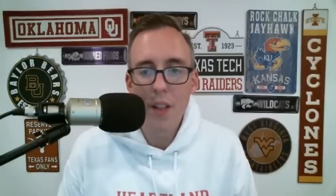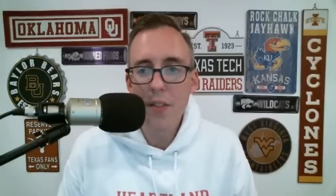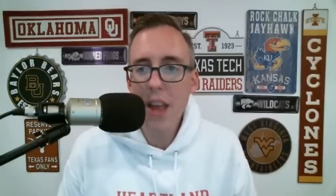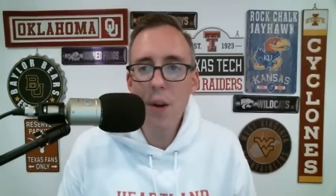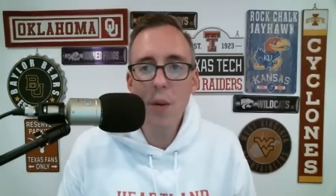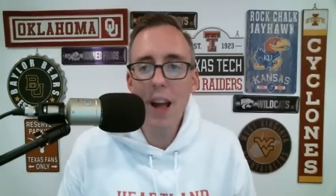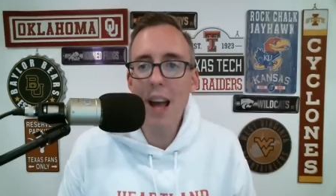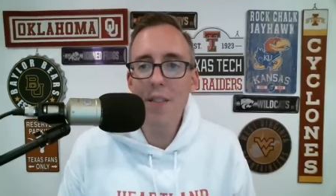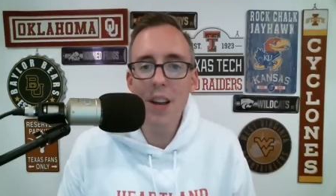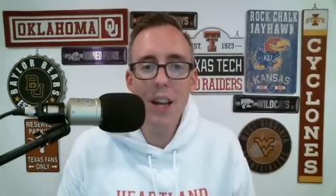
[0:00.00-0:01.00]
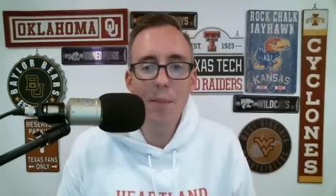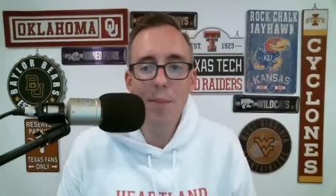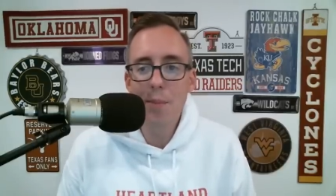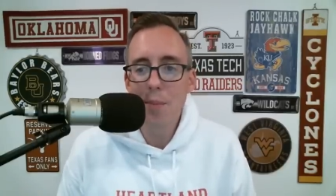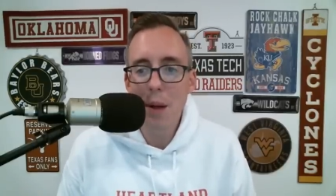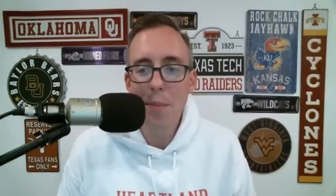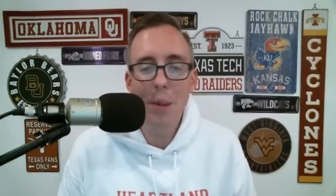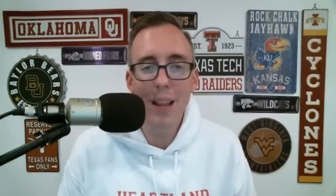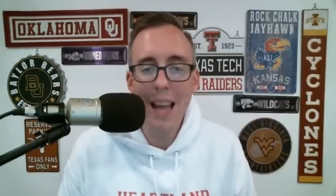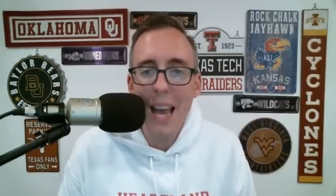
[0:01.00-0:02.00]
They don't have any
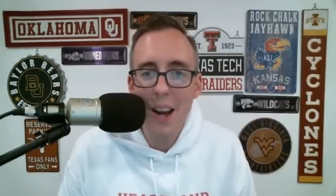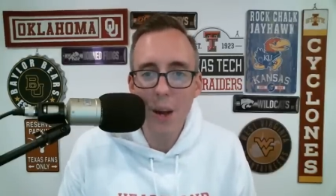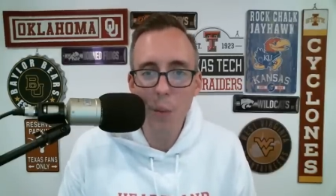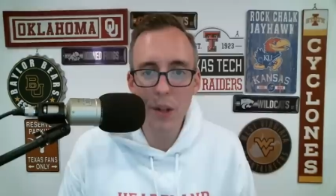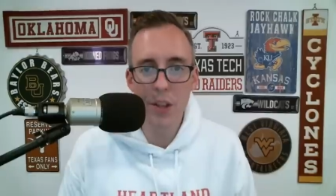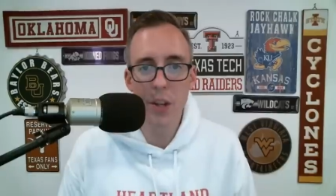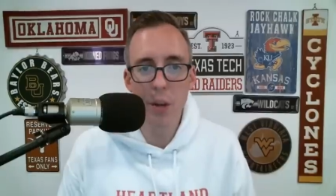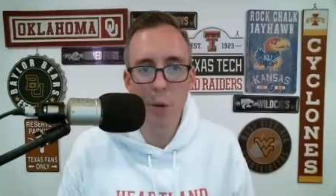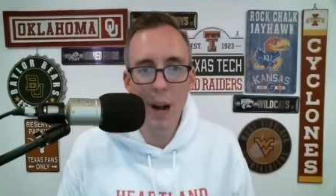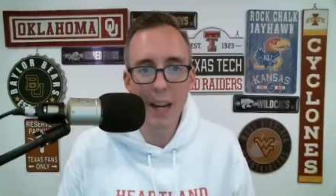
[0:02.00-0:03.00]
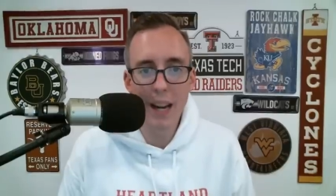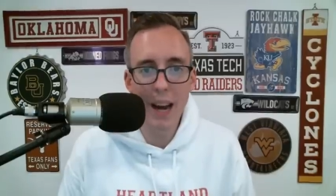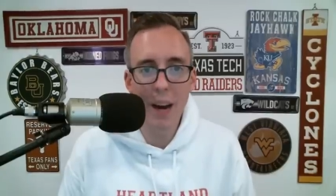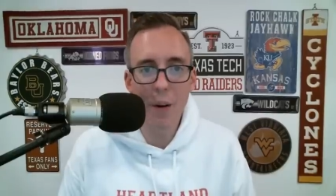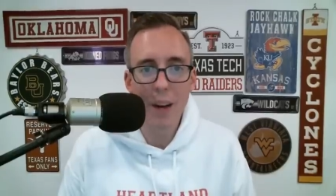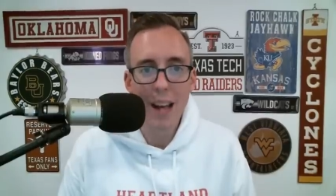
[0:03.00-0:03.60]
plan on what to do right now.